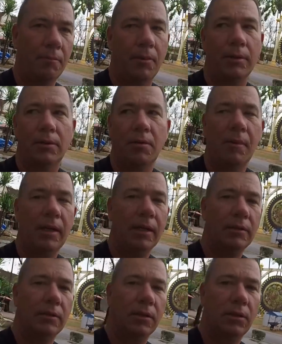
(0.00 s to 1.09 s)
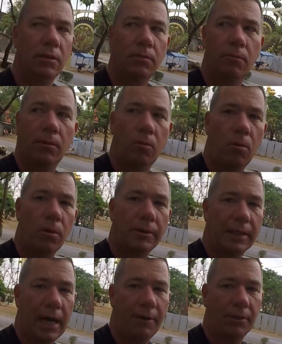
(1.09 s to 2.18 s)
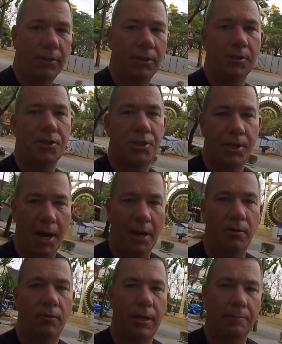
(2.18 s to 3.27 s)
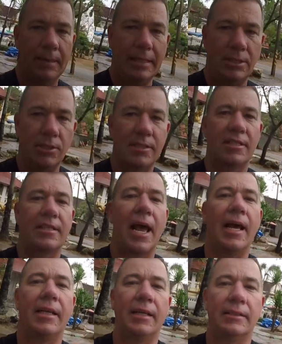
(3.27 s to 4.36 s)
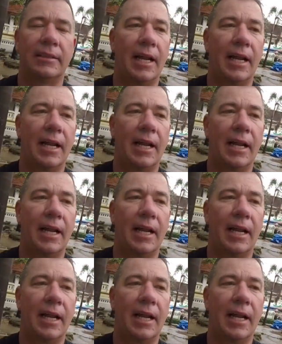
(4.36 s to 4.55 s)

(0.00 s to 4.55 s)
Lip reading: but to me it's a good reward to have a good channel and be in good standings,